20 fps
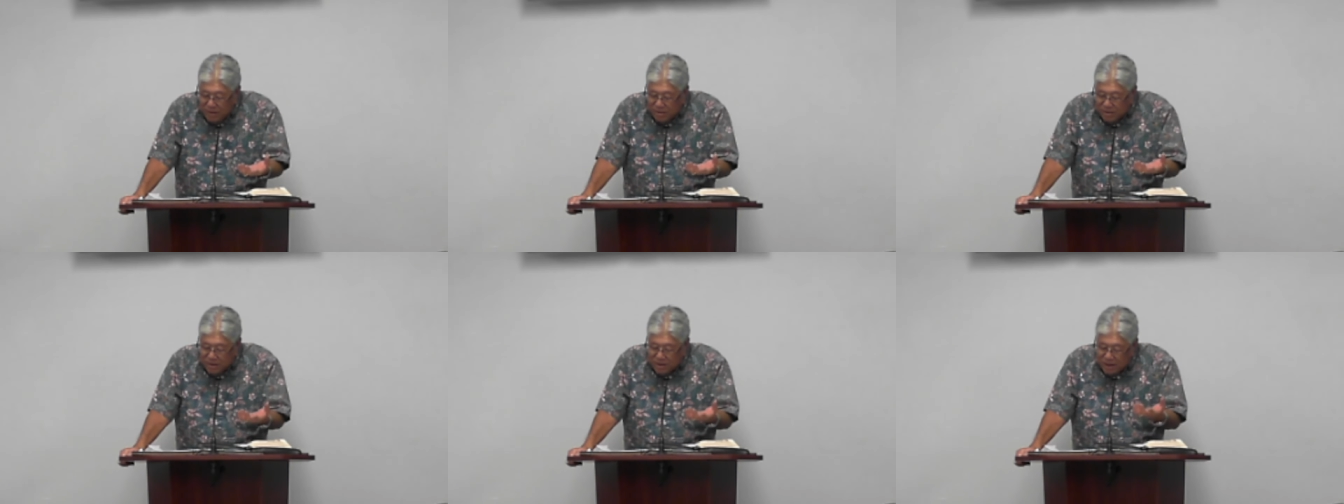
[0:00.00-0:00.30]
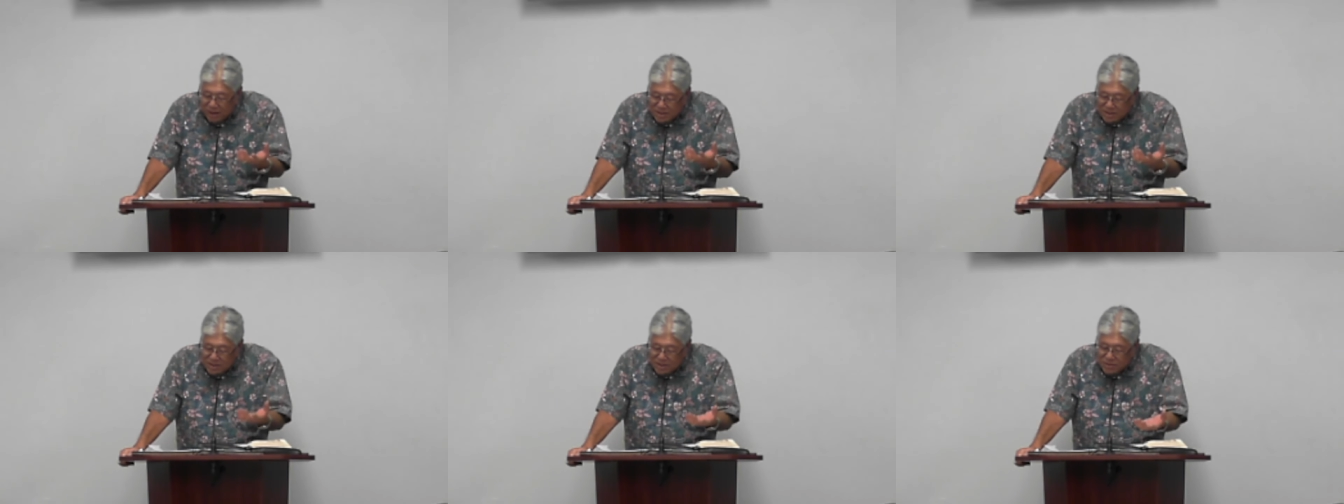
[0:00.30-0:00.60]
The
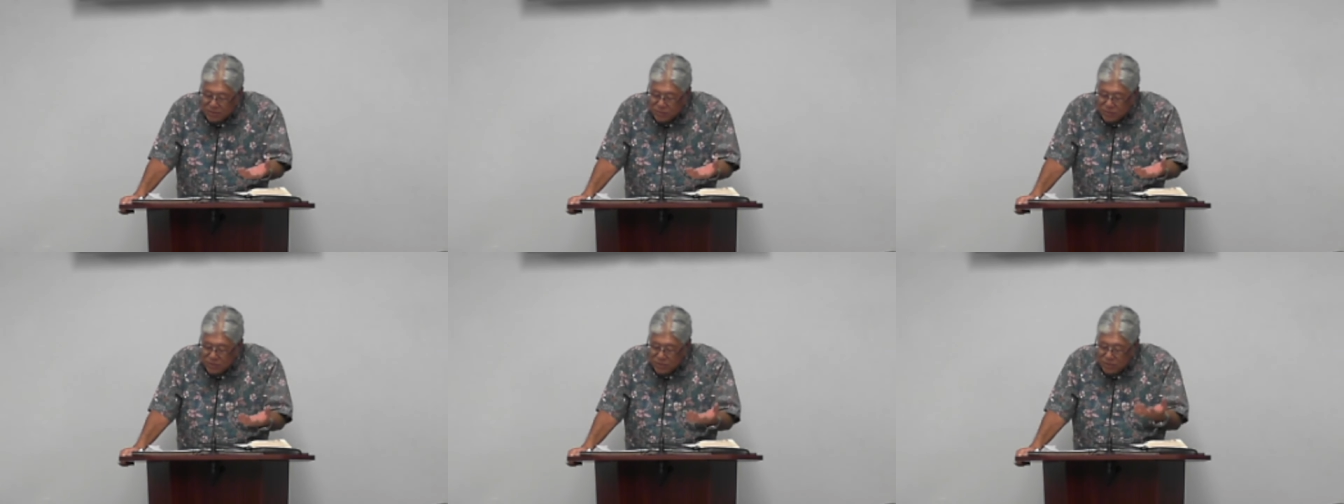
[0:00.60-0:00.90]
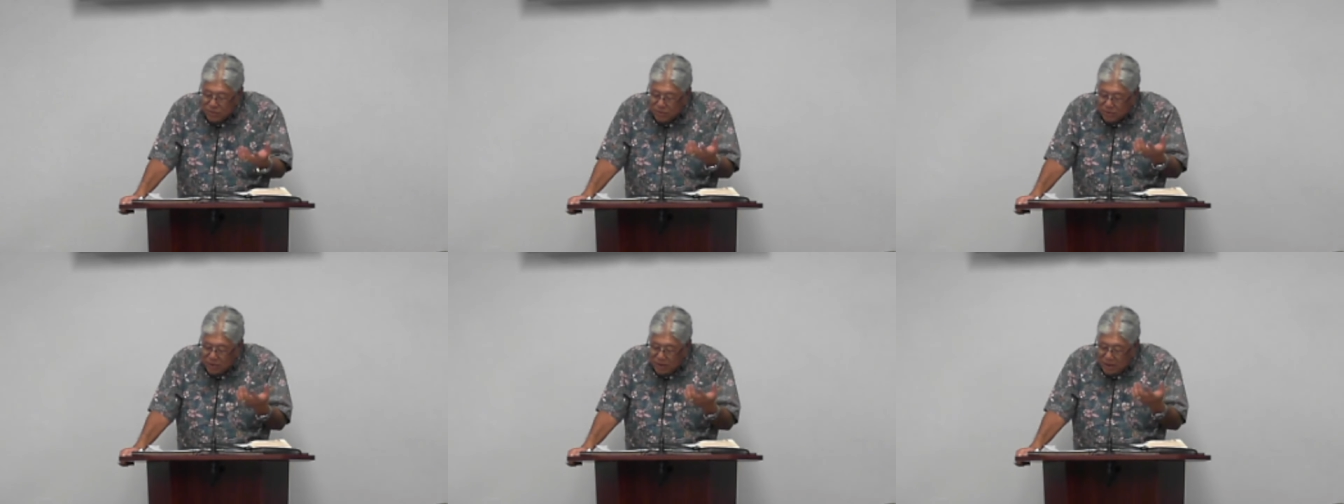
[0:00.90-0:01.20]
conscience, you
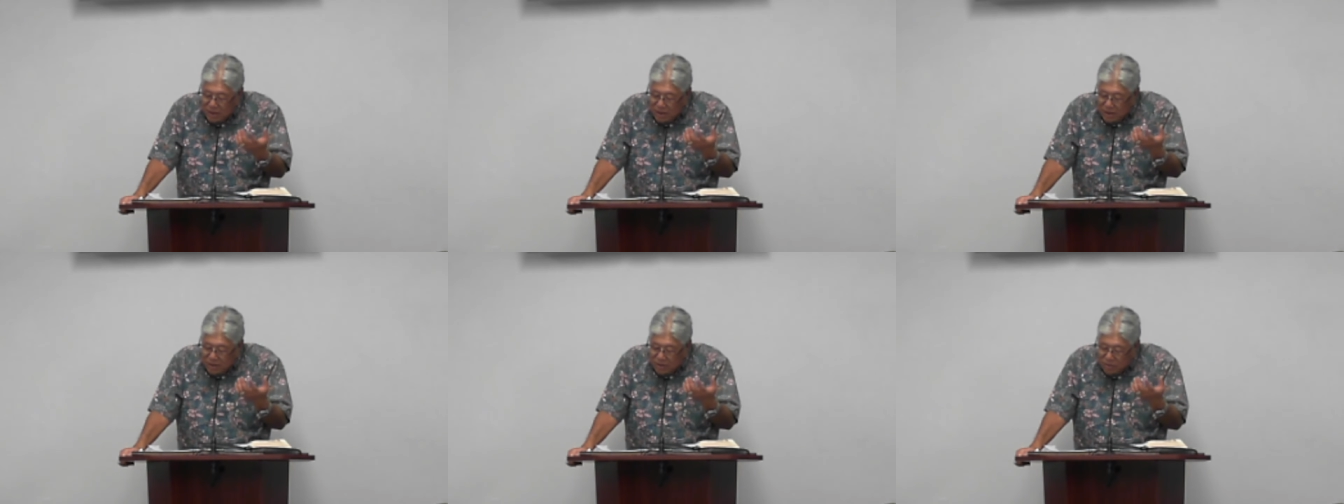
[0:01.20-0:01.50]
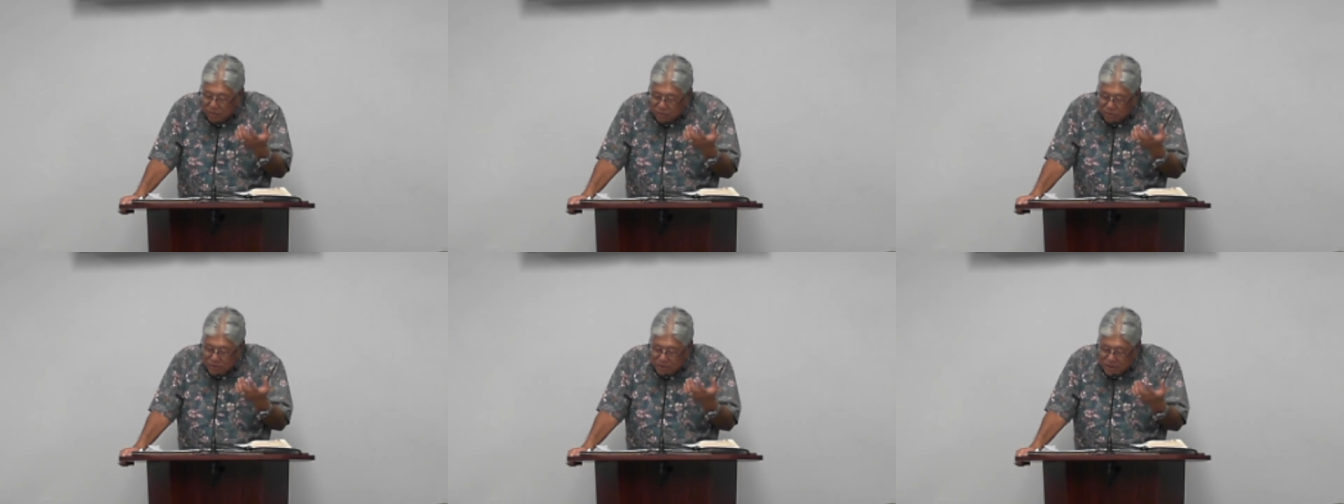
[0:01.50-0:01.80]
know,
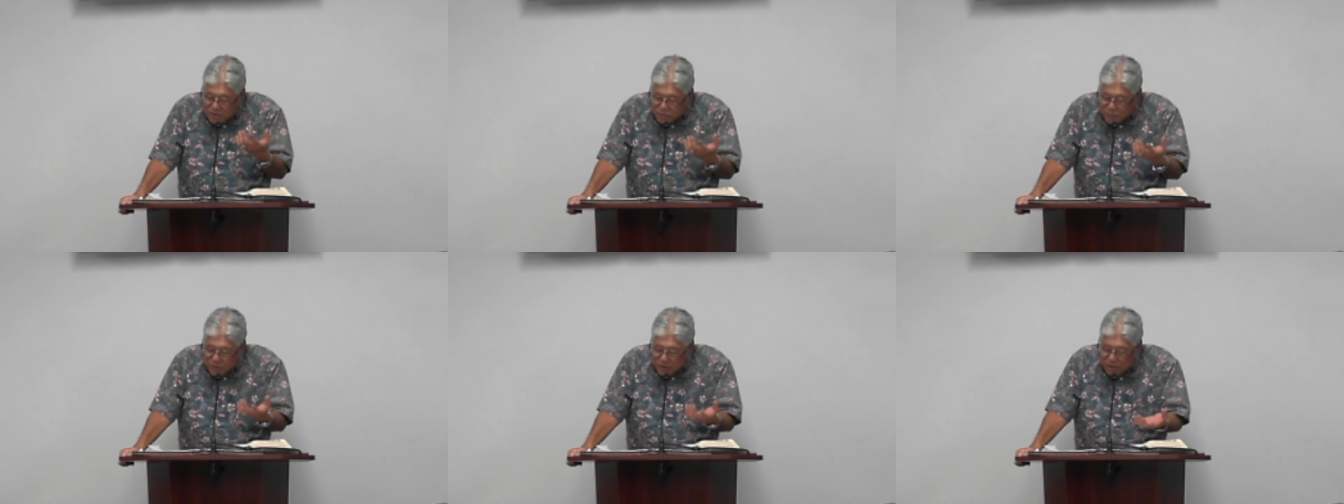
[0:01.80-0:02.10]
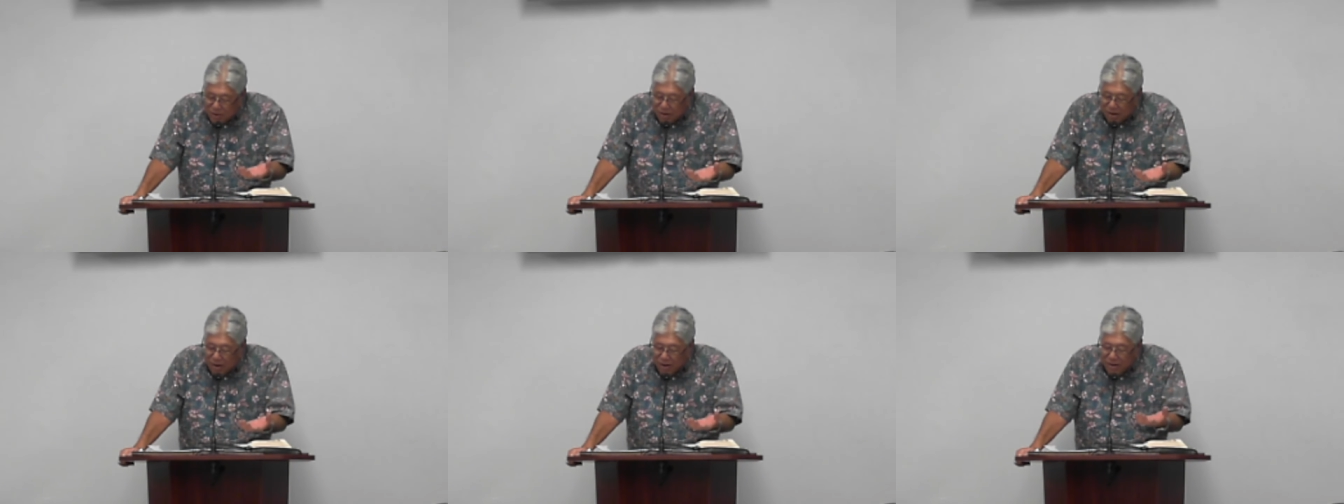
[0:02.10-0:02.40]
no
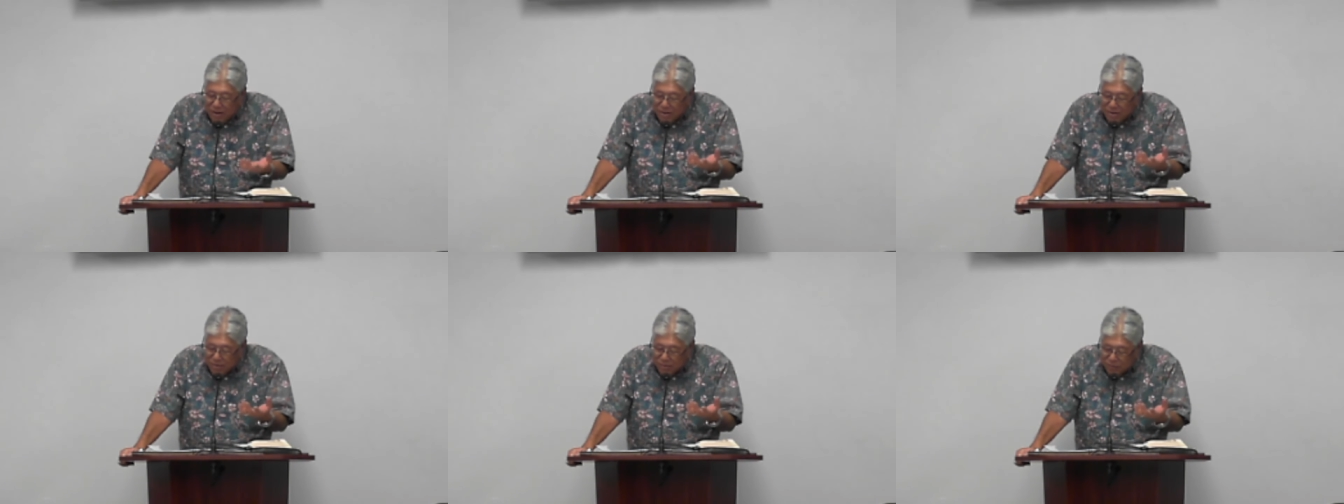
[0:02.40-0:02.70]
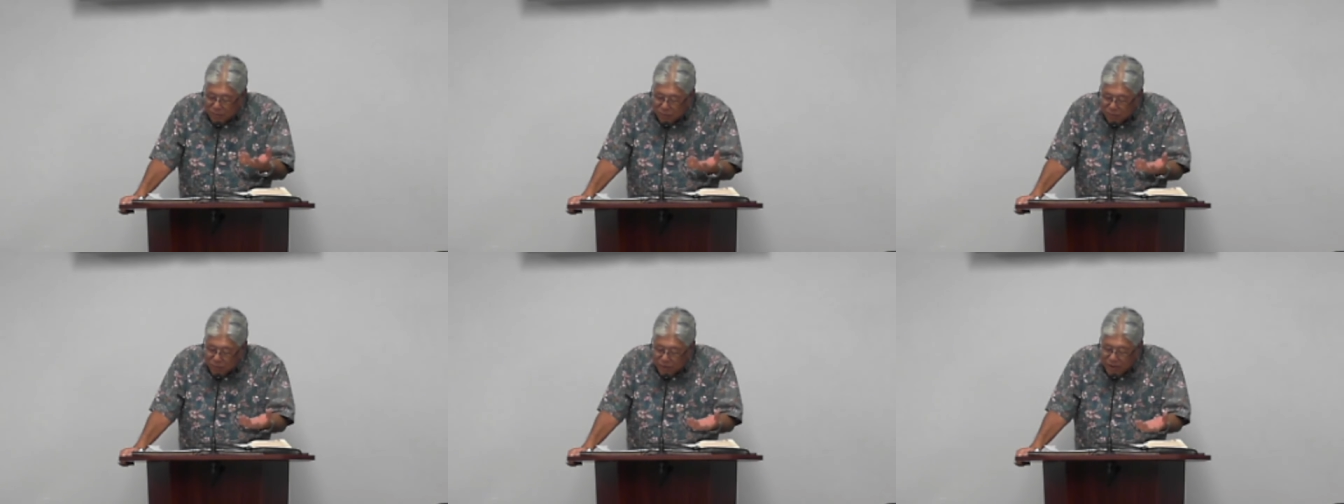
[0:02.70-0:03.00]
disregarding the
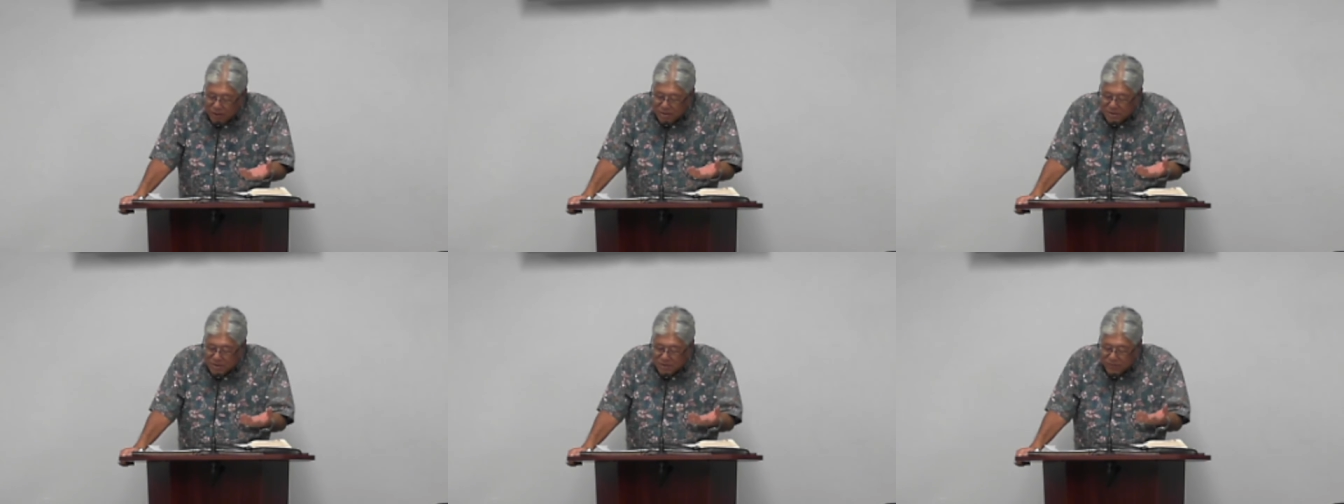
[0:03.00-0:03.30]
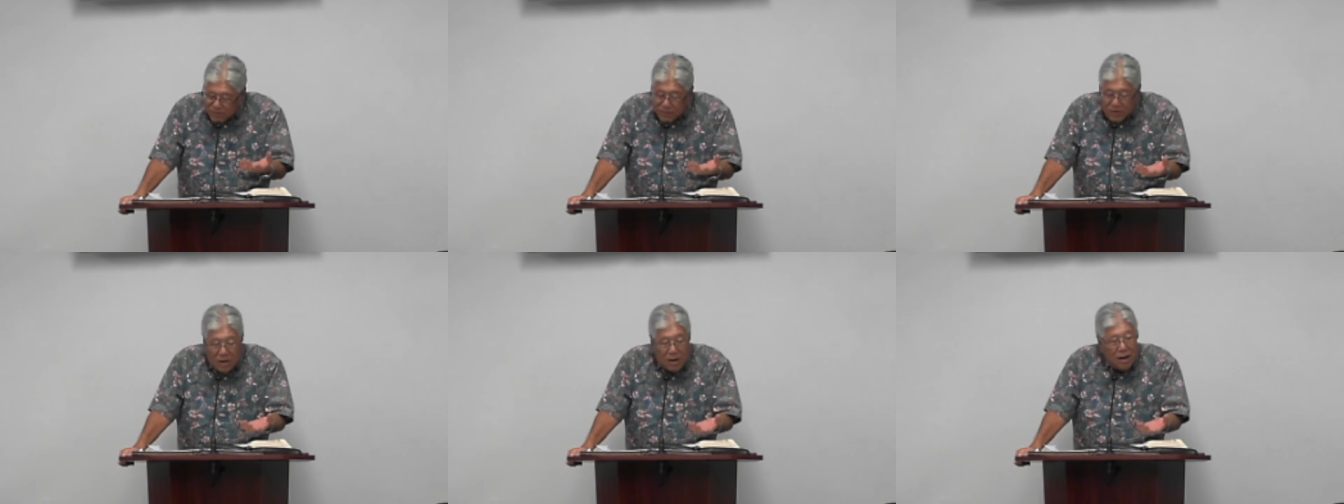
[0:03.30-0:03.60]
warnings
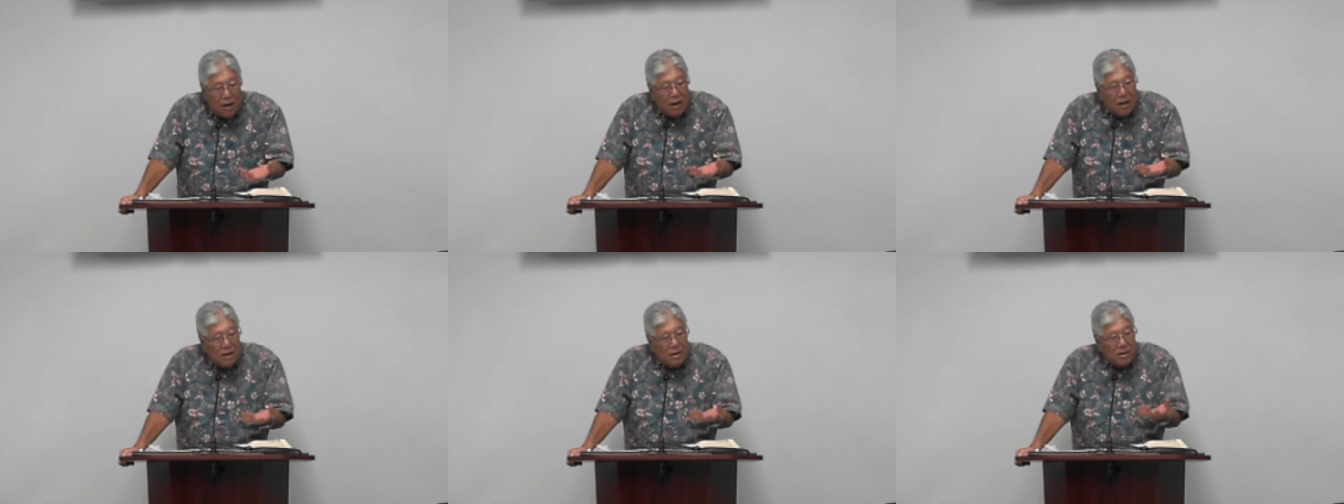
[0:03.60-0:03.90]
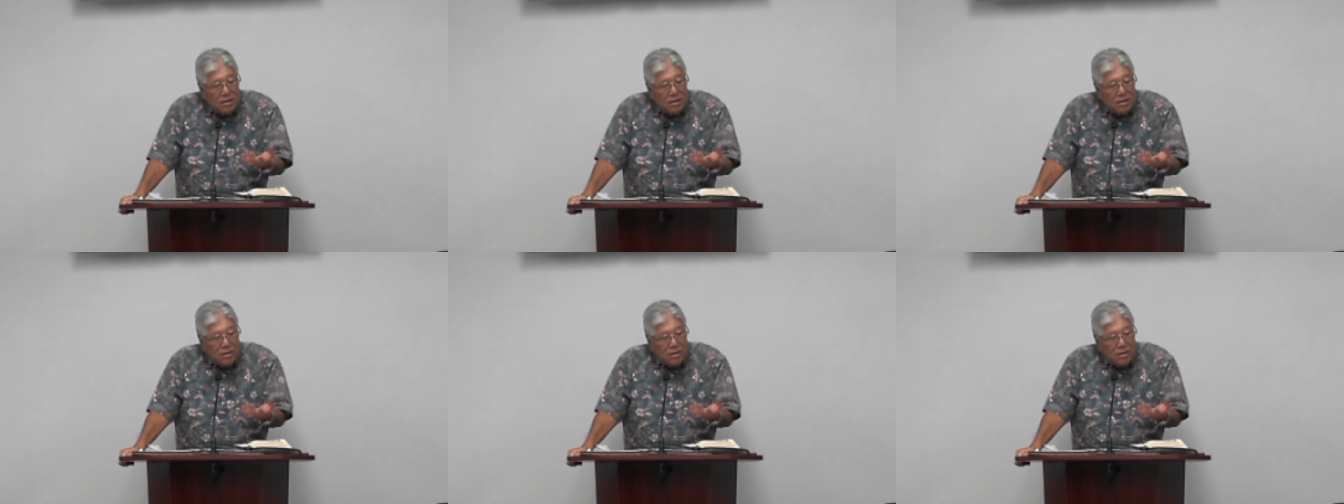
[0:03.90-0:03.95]
of God.